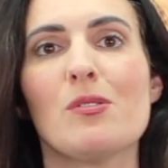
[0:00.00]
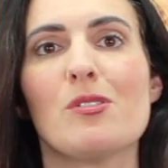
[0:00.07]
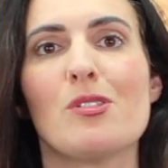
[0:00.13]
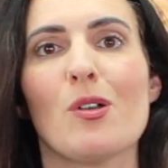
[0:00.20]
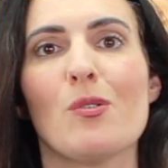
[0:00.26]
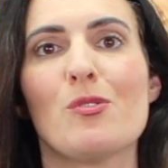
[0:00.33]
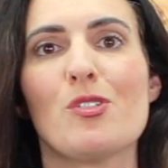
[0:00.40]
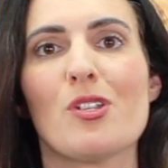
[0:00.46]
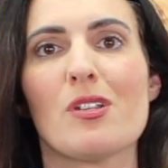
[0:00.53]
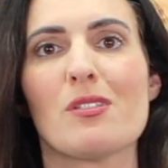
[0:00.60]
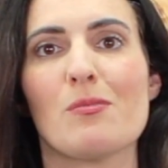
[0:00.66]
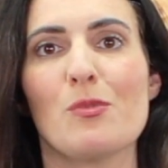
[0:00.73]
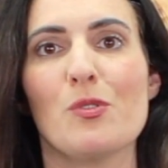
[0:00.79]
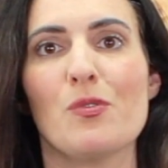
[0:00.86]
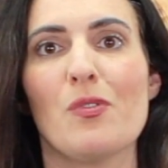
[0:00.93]
don't
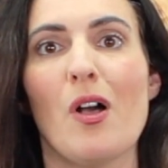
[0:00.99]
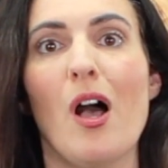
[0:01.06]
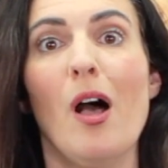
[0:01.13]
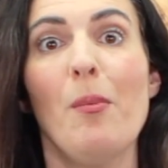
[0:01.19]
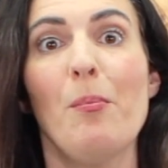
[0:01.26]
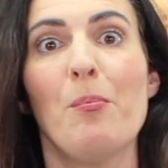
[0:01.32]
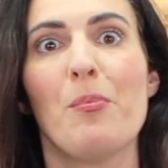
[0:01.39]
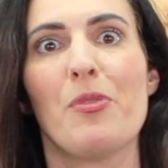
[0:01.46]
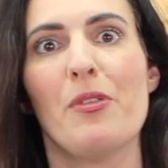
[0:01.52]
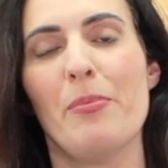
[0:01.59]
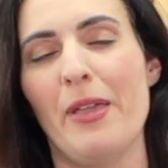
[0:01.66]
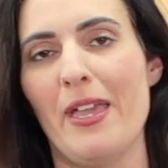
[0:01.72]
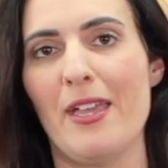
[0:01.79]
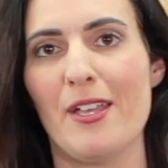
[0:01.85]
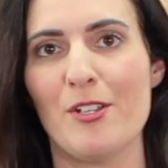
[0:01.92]
just move up the
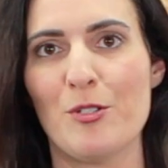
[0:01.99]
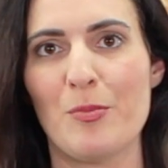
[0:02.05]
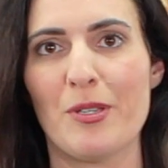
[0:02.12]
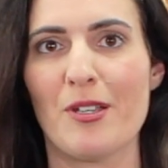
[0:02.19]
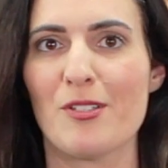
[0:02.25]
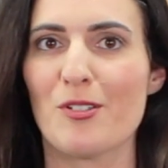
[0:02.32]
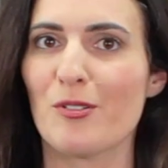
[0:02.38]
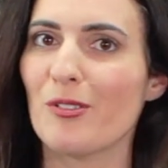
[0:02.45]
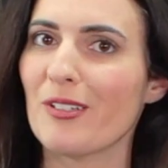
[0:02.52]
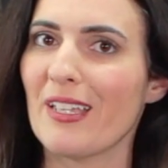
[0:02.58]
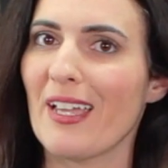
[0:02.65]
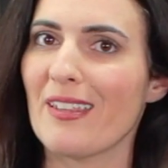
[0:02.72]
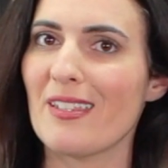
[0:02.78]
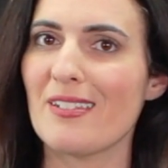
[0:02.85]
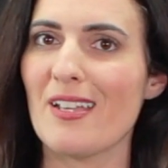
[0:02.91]
page because you're
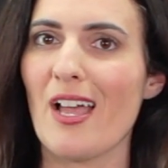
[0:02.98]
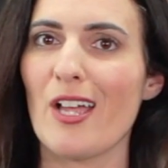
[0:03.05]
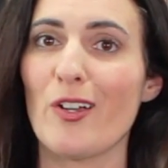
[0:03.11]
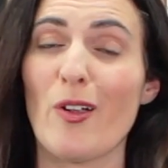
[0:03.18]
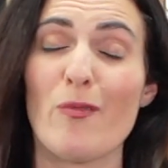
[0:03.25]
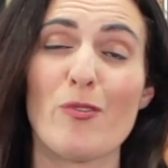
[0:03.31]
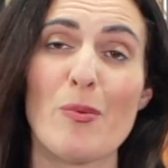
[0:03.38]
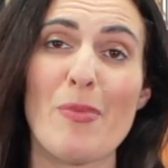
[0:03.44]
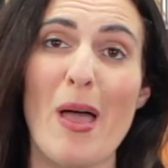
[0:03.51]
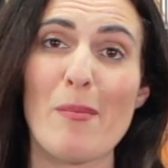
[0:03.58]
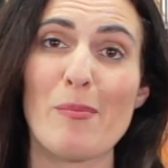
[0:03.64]
looking at the diagram from that